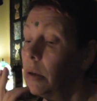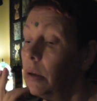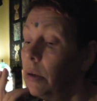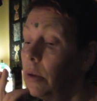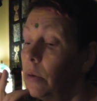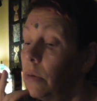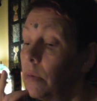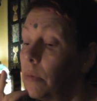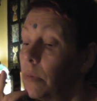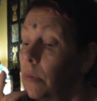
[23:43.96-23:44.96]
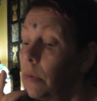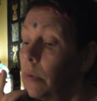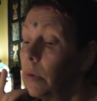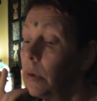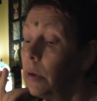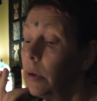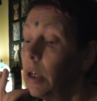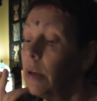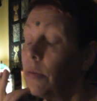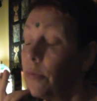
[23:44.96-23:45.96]
You know,
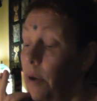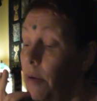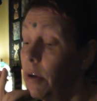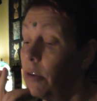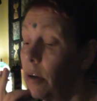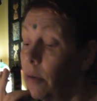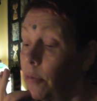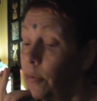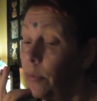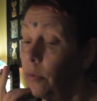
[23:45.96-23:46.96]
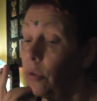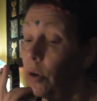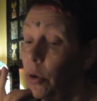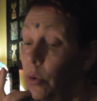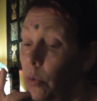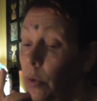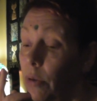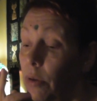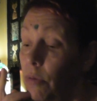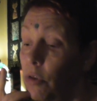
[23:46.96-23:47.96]
it's very tough. So
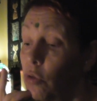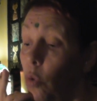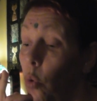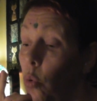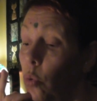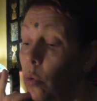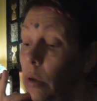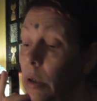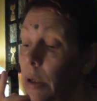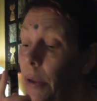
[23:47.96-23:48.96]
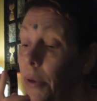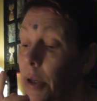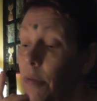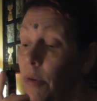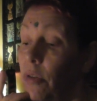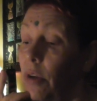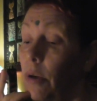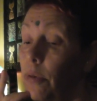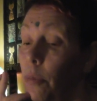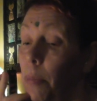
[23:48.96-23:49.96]
I think we should all give
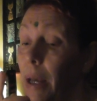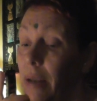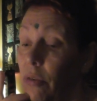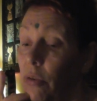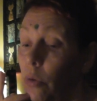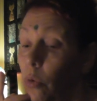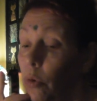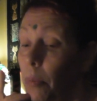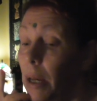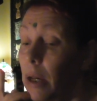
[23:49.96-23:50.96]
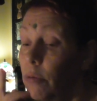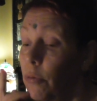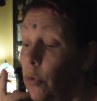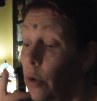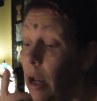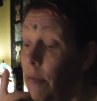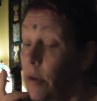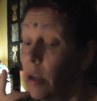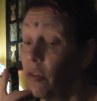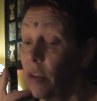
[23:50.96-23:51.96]
ourselves a pat on the back for
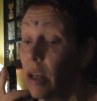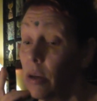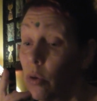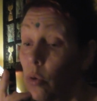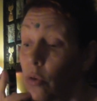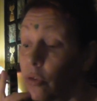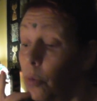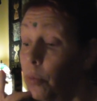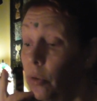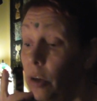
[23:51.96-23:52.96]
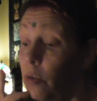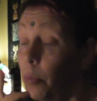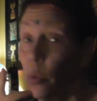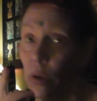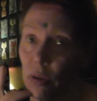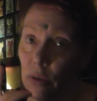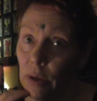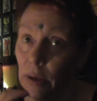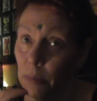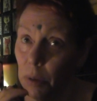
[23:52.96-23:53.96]
having stayed the course up to this
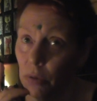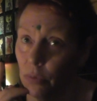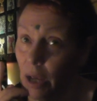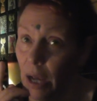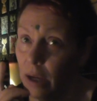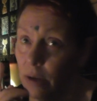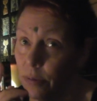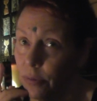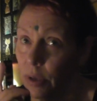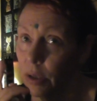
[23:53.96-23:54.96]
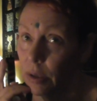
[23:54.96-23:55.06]
point, because we have.